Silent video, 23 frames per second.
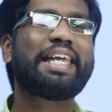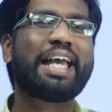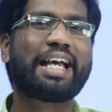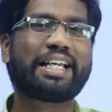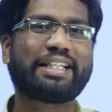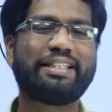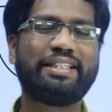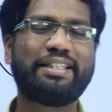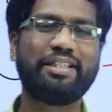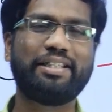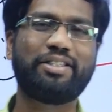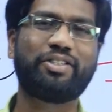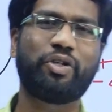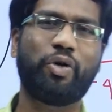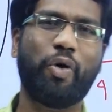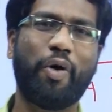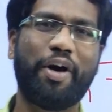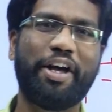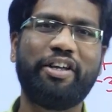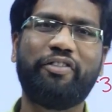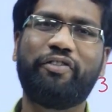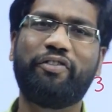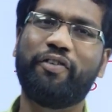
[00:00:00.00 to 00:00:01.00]
x
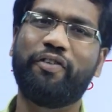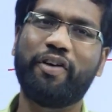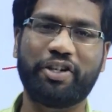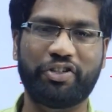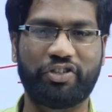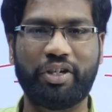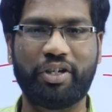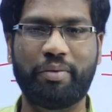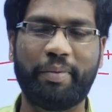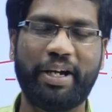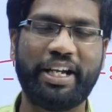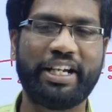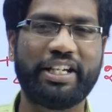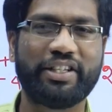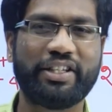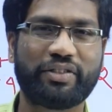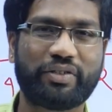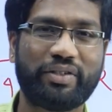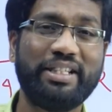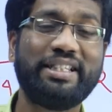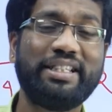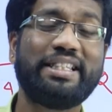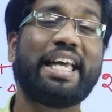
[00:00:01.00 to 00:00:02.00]
square function, my dear
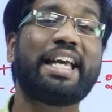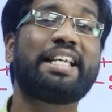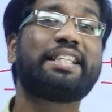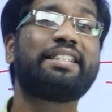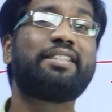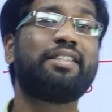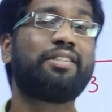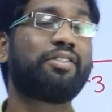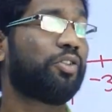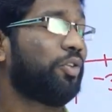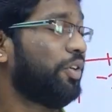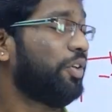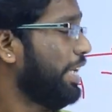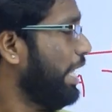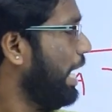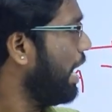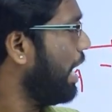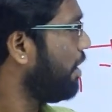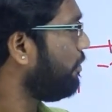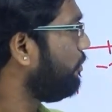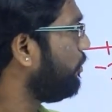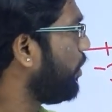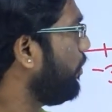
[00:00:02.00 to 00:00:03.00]
students.
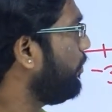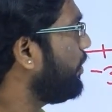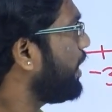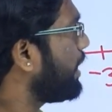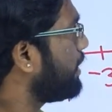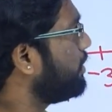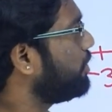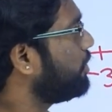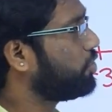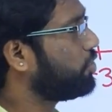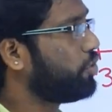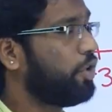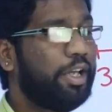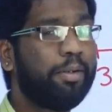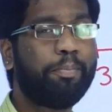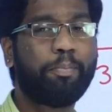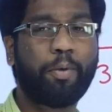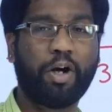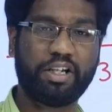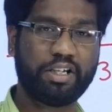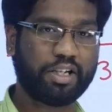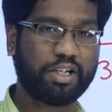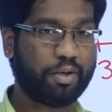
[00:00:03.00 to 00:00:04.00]
Graph of x square
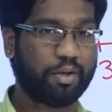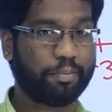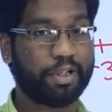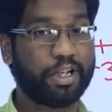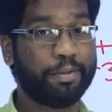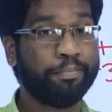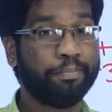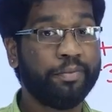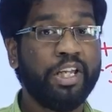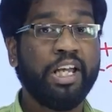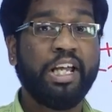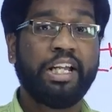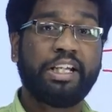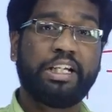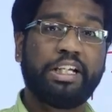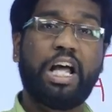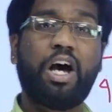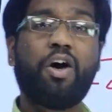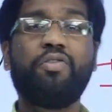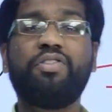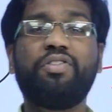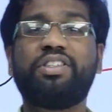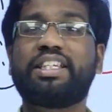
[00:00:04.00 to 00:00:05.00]
polynomial.
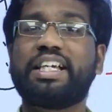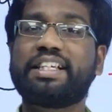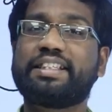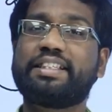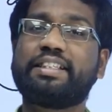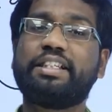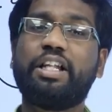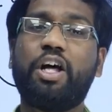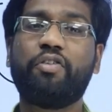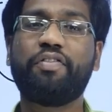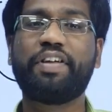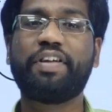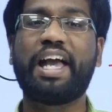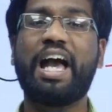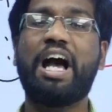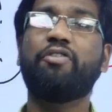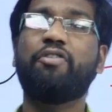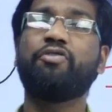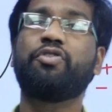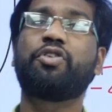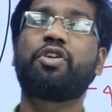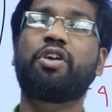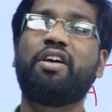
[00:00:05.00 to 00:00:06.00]
Now, just now we
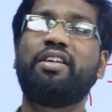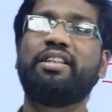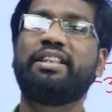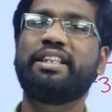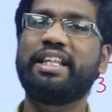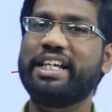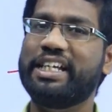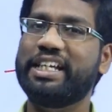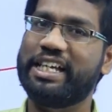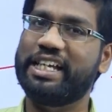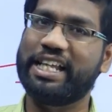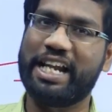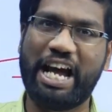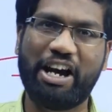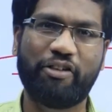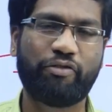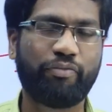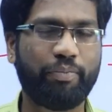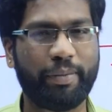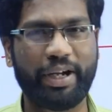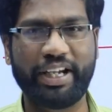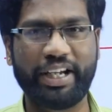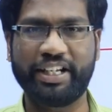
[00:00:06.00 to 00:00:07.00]
have drawn the graph,
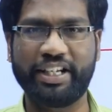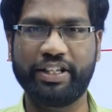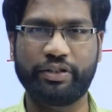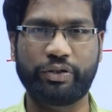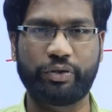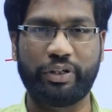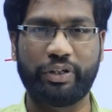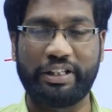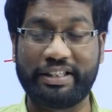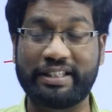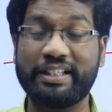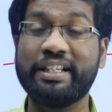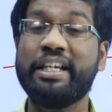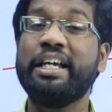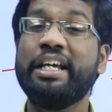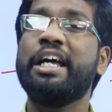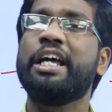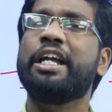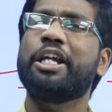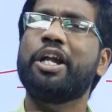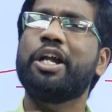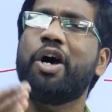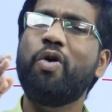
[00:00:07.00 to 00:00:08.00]
my dear students.
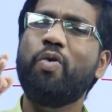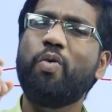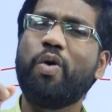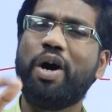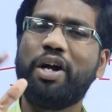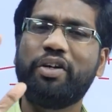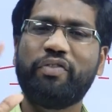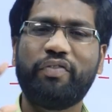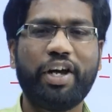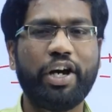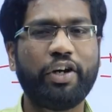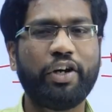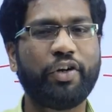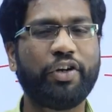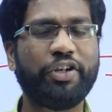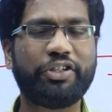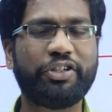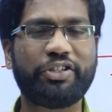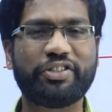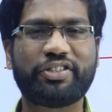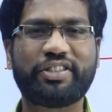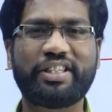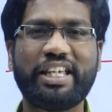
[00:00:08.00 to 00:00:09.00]
Now what we are going
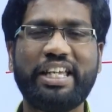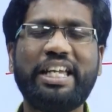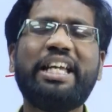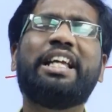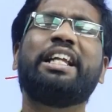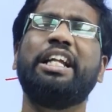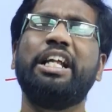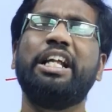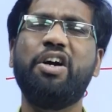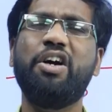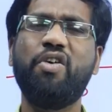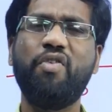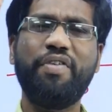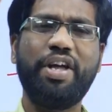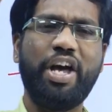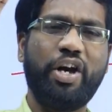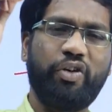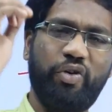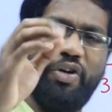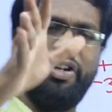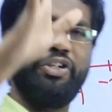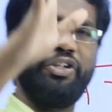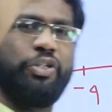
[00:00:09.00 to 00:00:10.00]
to see? Now we are
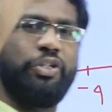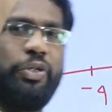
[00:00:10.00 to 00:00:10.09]
going to